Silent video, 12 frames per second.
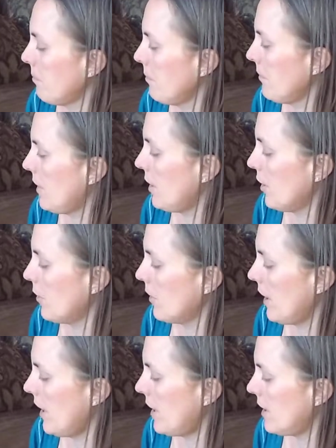You know,
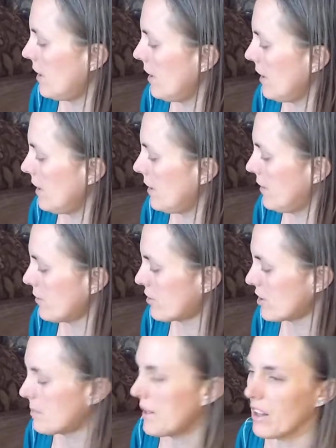and there's
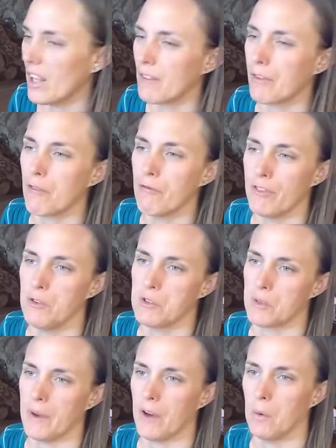just been a lot of
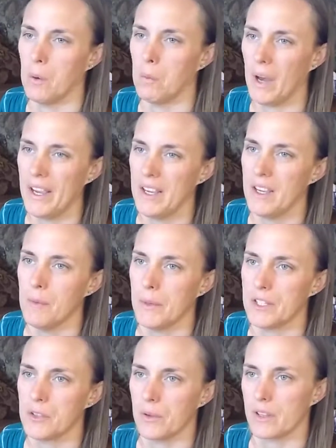confusion about, well, why am
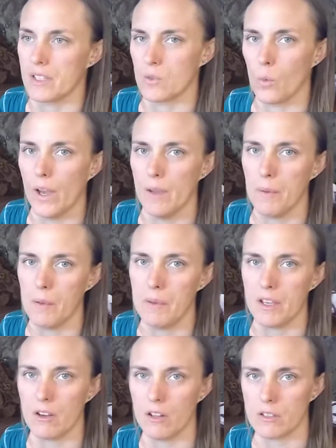I doing this? Why am I
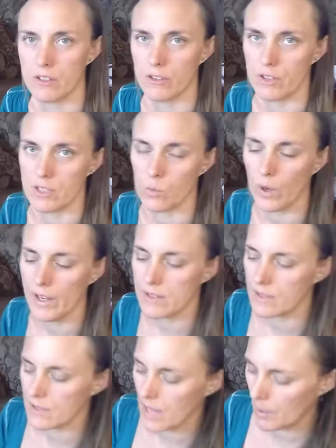being called to do this? Why is
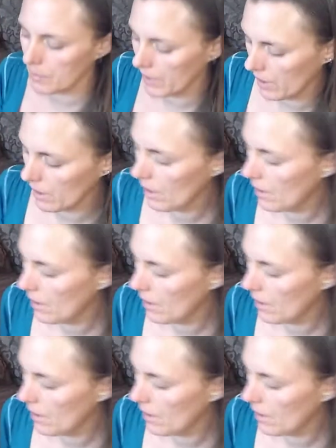this happening?